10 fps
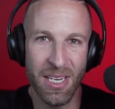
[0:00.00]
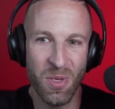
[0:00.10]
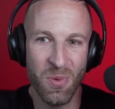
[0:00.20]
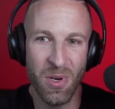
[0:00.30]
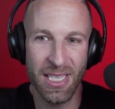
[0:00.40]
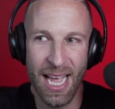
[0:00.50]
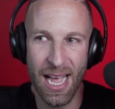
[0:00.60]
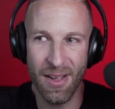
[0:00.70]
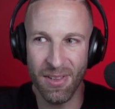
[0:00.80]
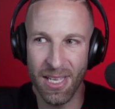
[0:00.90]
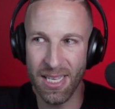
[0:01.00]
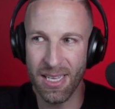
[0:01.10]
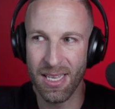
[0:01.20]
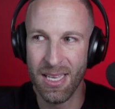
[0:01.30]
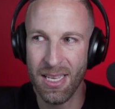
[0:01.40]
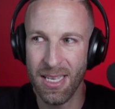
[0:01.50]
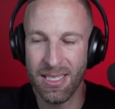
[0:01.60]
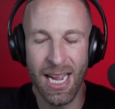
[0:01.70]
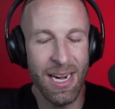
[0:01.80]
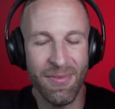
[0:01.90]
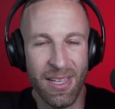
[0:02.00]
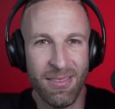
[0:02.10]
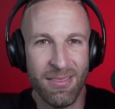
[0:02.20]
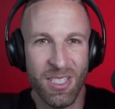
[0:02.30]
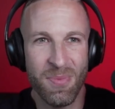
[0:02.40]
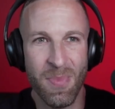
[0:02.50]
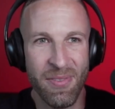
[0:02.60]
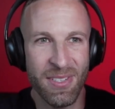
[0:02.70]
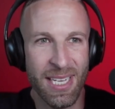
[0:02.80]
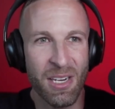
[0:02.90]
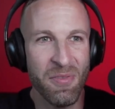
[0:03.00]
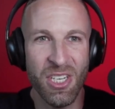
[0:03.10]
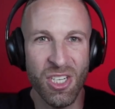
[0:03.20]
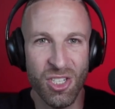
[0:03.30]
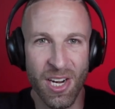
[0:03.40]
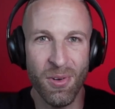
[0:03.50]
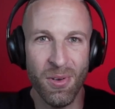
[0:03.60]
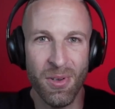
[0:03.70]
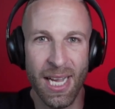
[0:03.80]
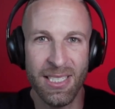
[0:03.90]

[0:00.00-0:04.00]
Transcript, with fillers: I just wanted to have, like, it's kind of just my photography in general. Mm-hmm.